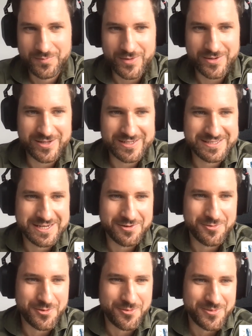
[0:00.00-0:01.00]
Maybe I
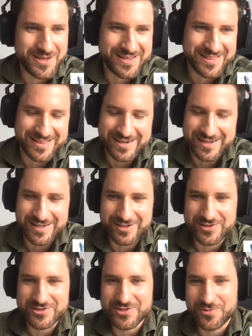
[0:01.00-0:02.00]
start with me and then I
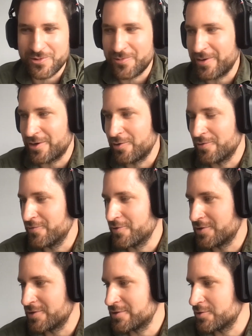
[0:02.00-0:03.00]
continue with my
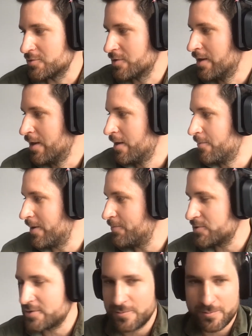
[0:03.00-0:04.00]
co-founders. So my
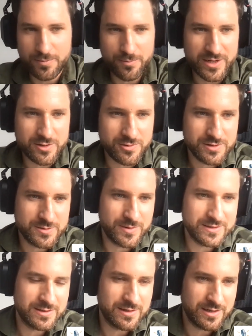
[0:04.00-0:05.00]
personal background is
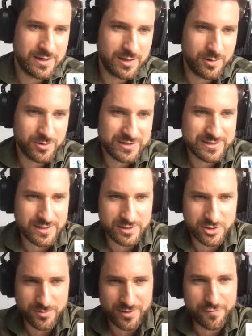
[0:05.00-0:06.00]
basically I once
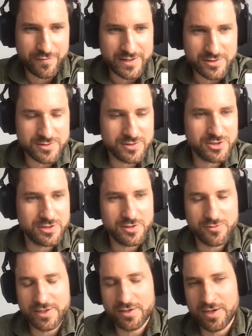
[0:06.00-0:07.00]
studied human factors
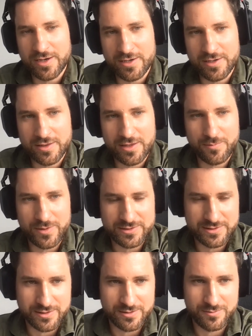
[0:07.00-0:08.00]
engineering. That
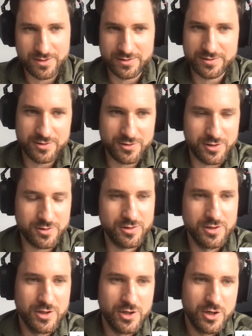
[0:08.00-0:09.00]
basically means,
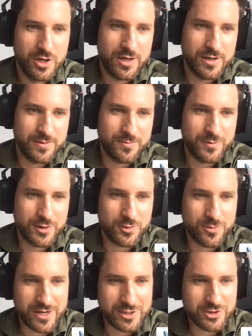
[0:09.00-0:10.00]
the
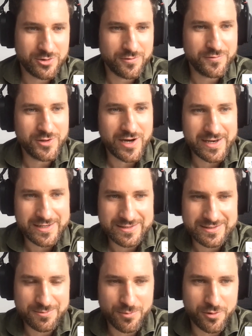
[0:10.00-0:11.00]
creation of
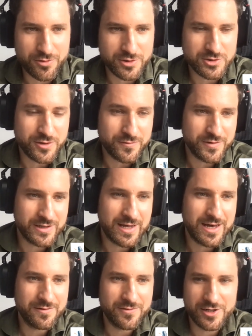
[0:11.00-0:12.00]
UIs, both on software and
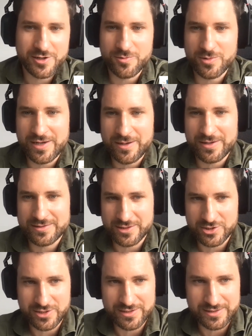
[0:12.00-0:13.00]
hardware. What I
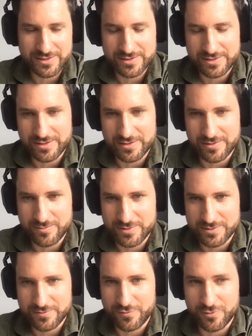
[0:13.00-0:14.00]
essentially did
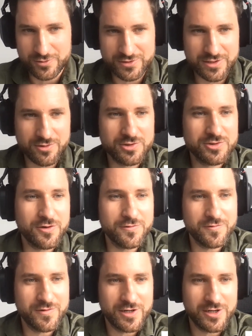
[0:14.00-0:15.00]
is focusing on
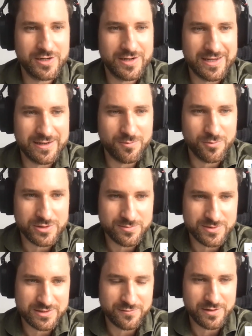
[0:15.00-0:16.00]
software and more
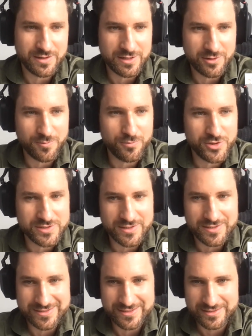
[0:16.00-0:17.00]
specifically on
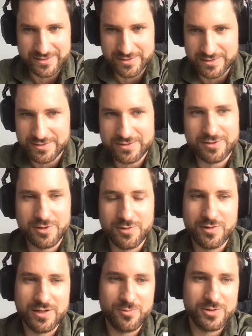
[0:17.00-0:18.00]
personal assistants.
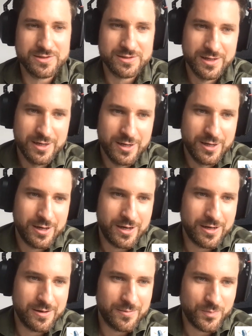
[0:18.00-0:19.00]
That was
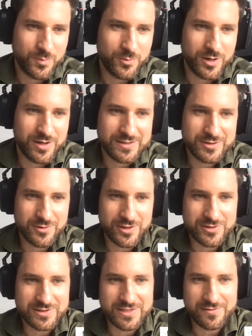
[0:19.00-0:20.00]
more or less
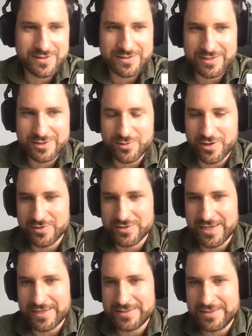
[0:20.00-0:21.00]
2017,
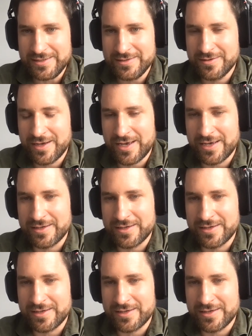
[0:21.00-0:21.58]
2018.